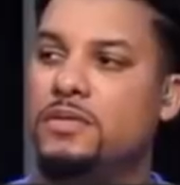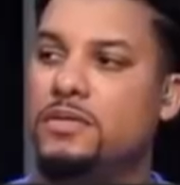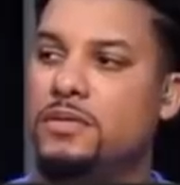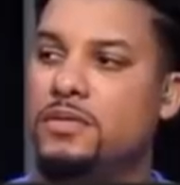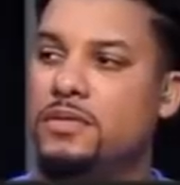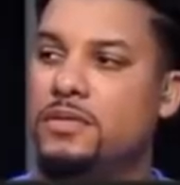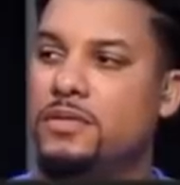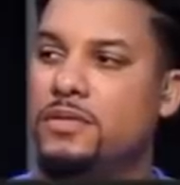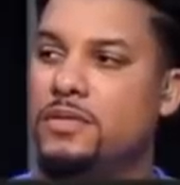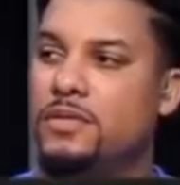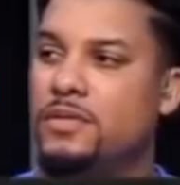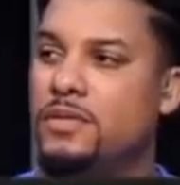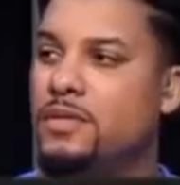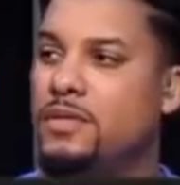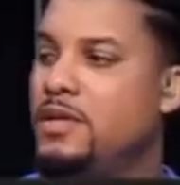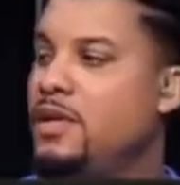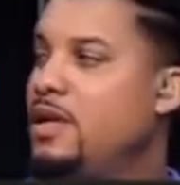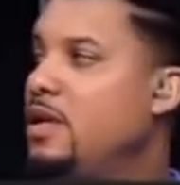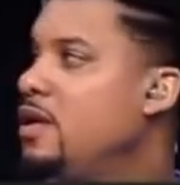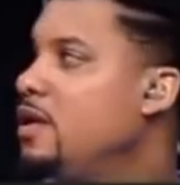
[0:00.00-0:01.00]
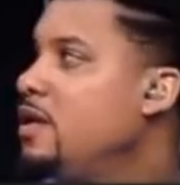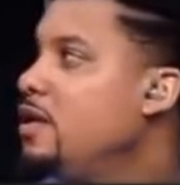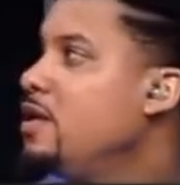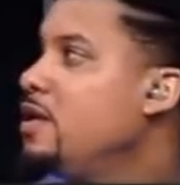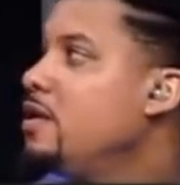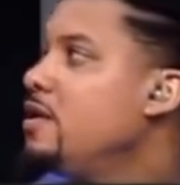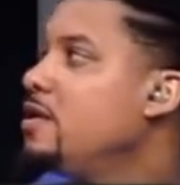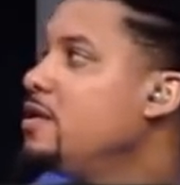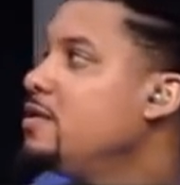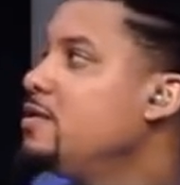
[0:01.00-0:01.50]

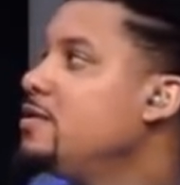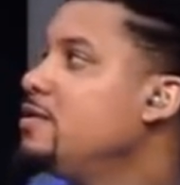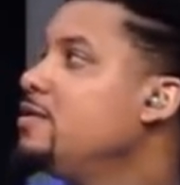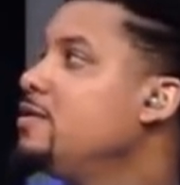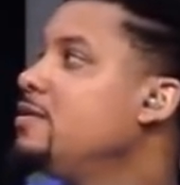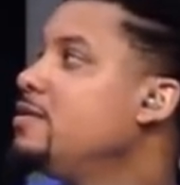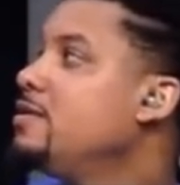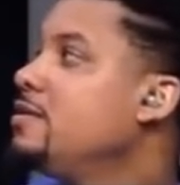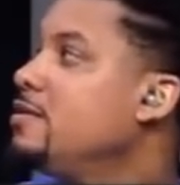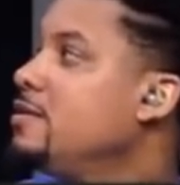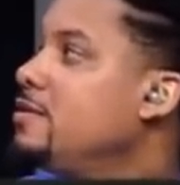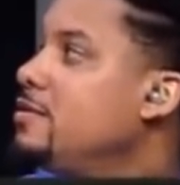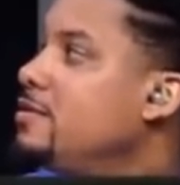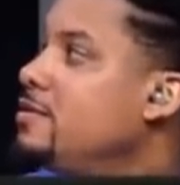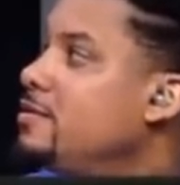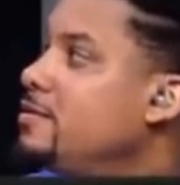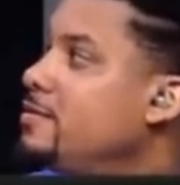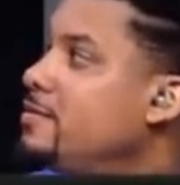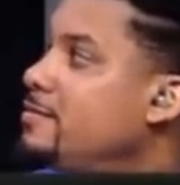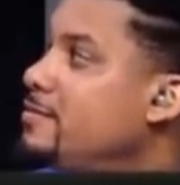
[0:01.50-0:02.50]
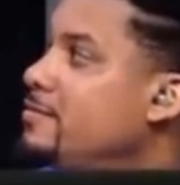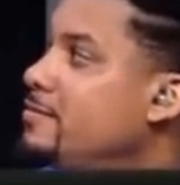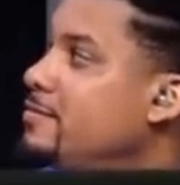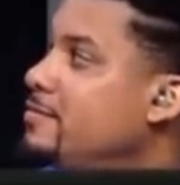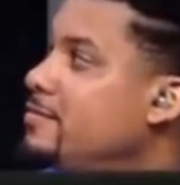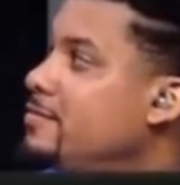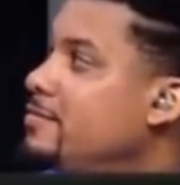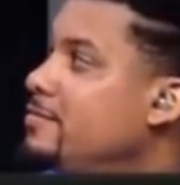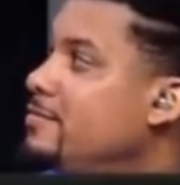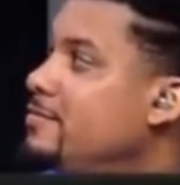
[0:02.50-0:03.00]

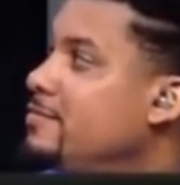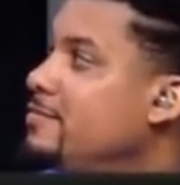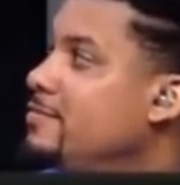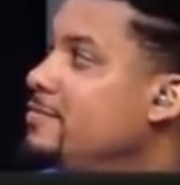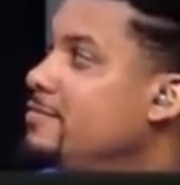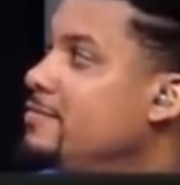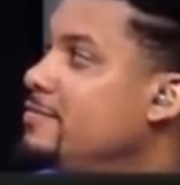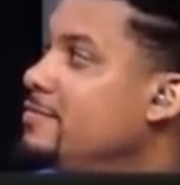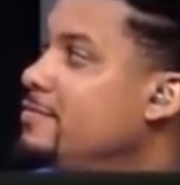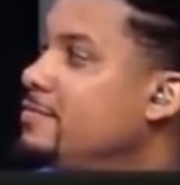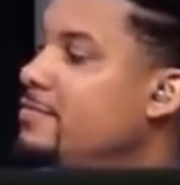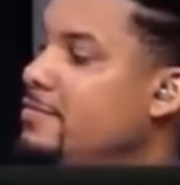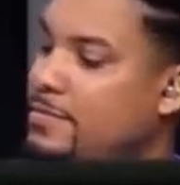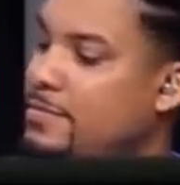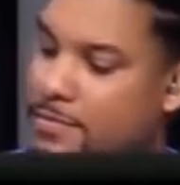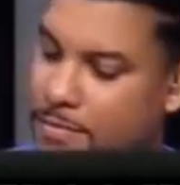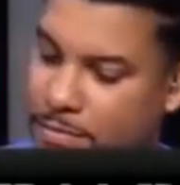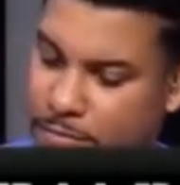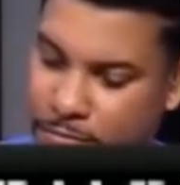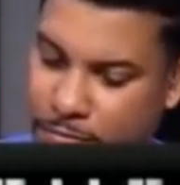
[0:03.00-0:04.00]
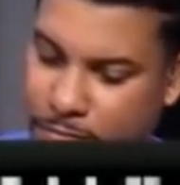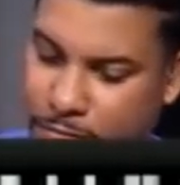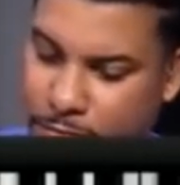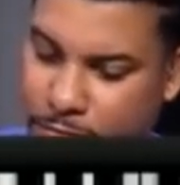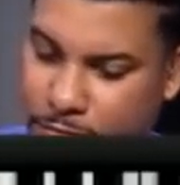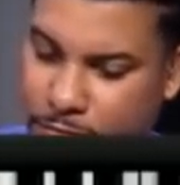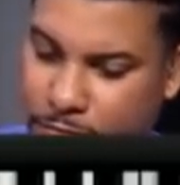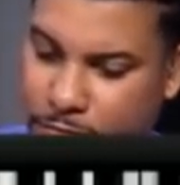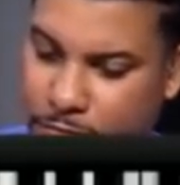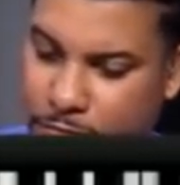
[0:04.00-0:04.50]

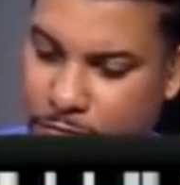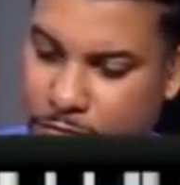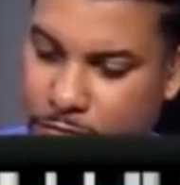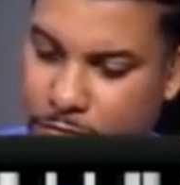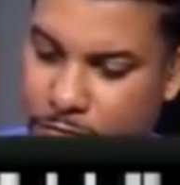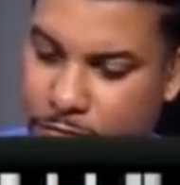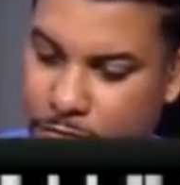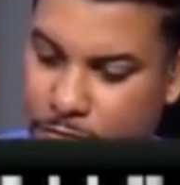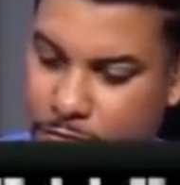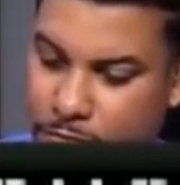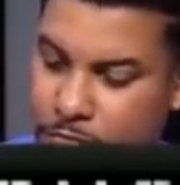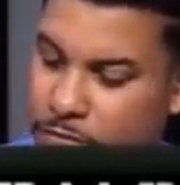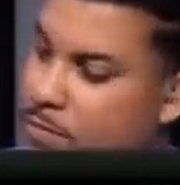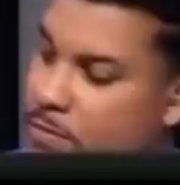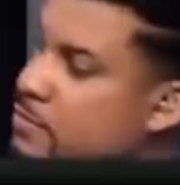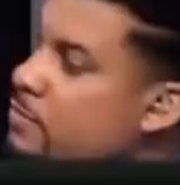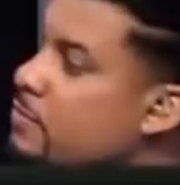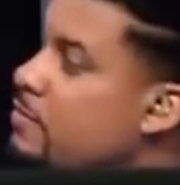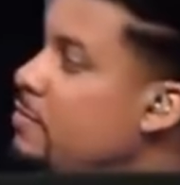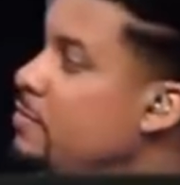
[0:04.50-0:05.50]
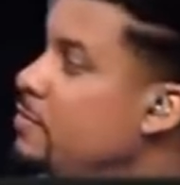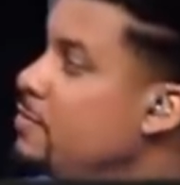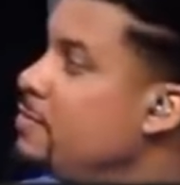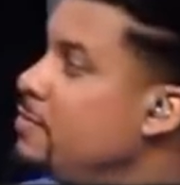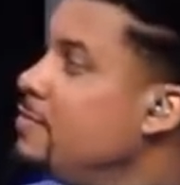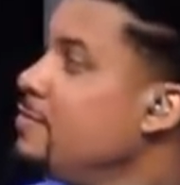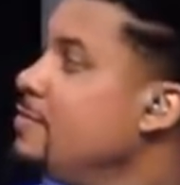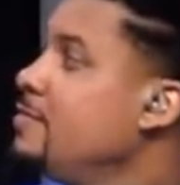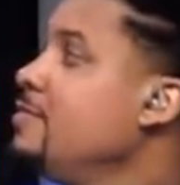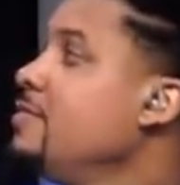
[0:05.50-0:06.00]

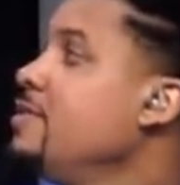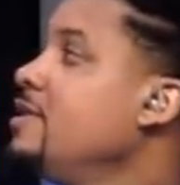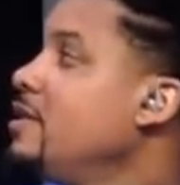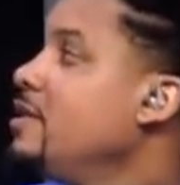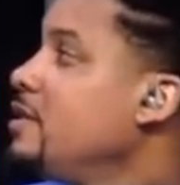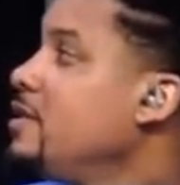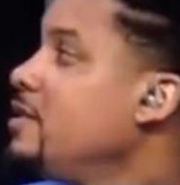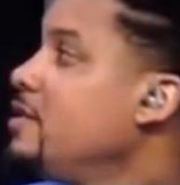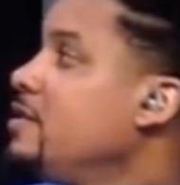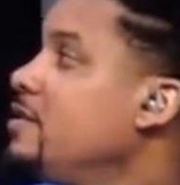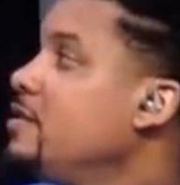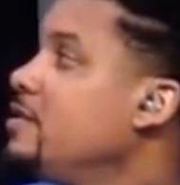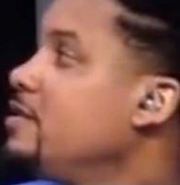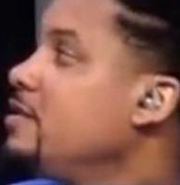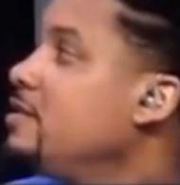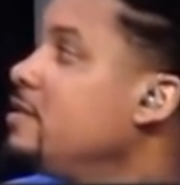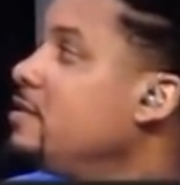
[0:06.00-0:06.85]
No words are spoken by the person on screen.